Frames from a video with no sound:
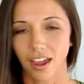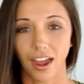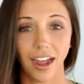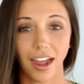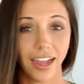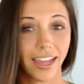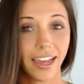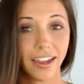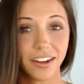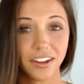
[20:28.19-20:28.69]

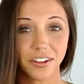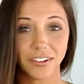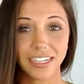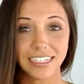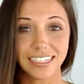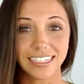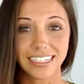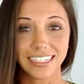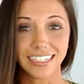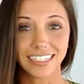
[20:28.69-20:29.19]
I had no
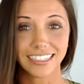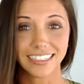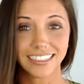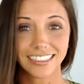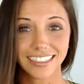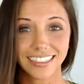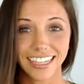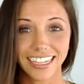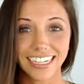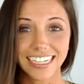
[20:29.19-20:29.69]

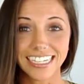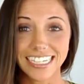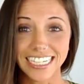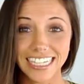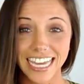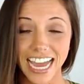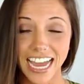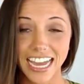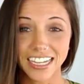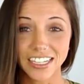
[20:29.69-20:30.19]
idea that he
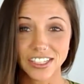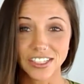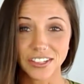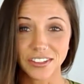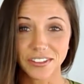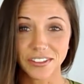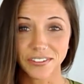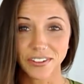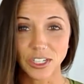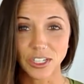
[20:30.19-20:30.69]
did that. And so
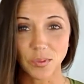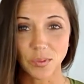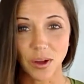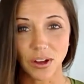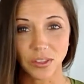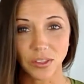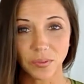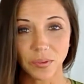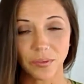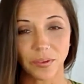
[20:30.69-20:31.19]
the first
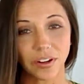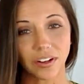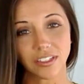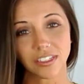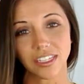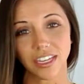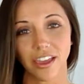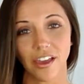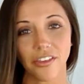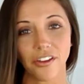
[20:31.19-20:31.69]
walk that we went
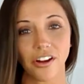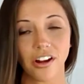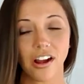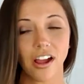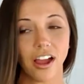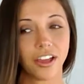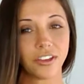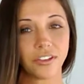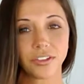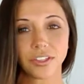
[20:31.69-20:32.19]
on together,
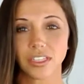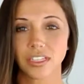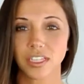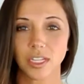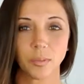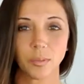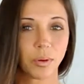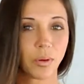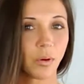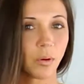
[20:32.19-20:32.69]
I used the
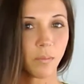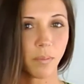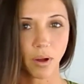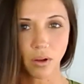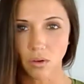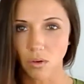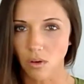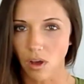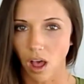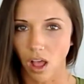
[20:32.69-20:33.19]
typical
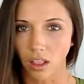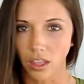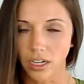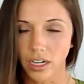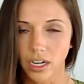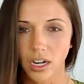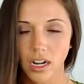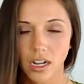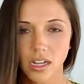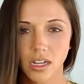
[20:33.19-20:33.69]
buckle
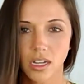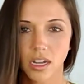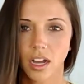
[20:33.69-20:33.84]
collar.